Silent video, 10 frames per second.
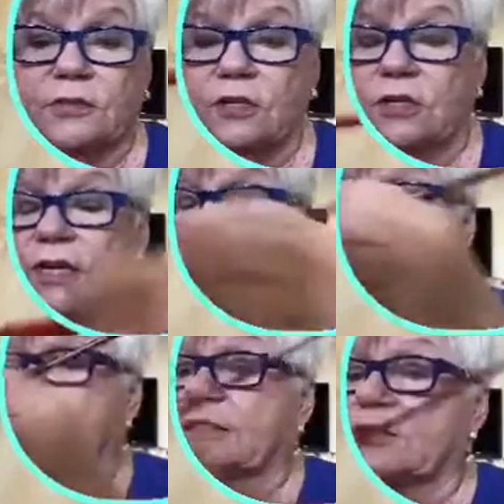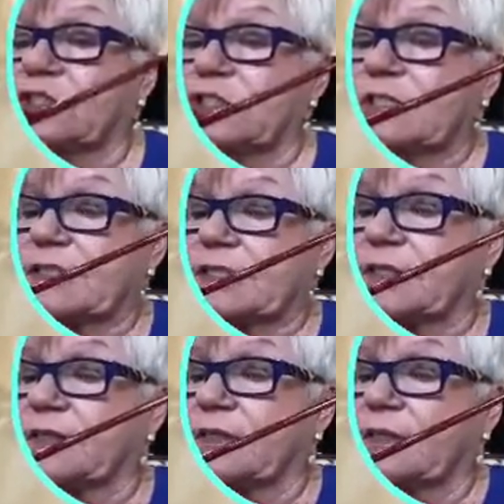Long Island, and she's in
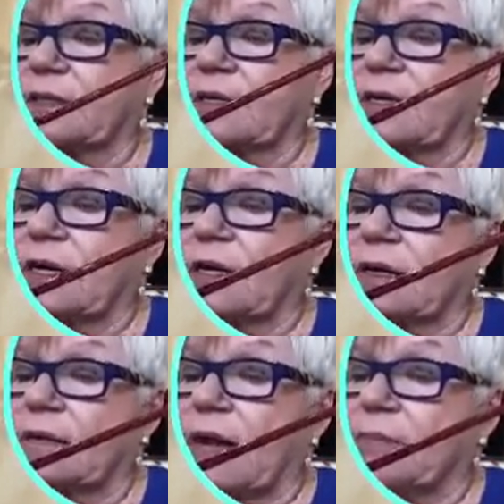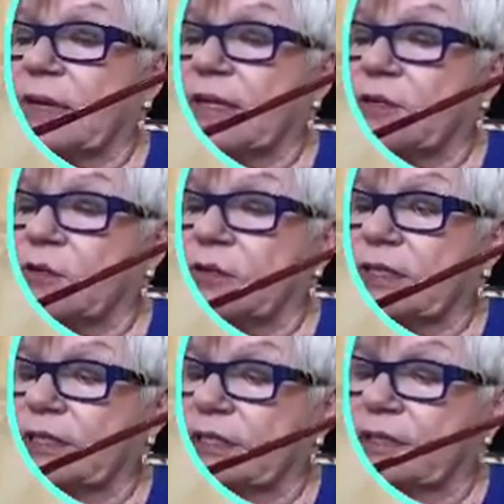it. I met her
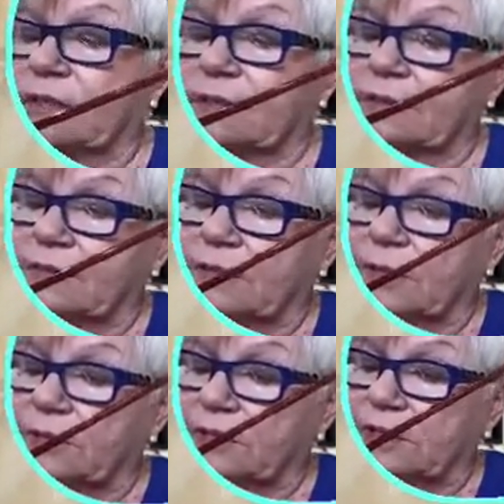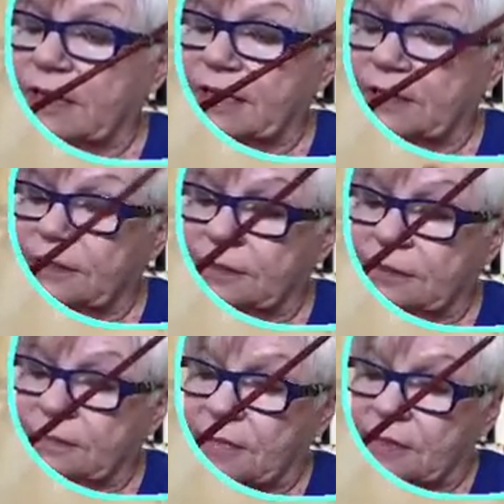when I went to Canada.
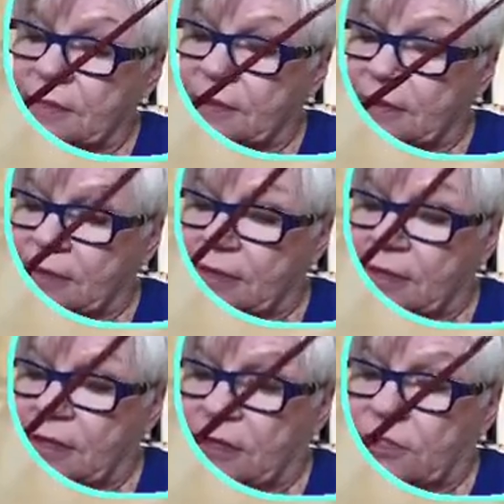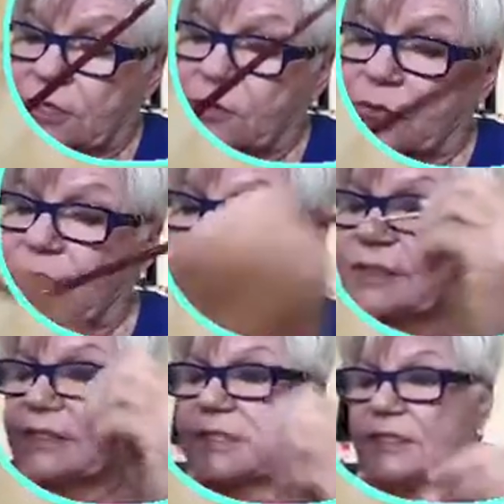So
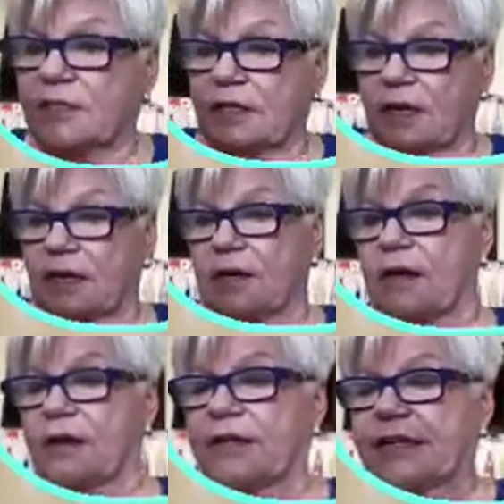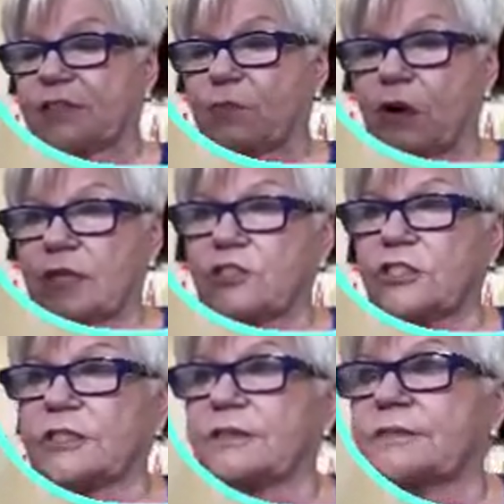this is our next project,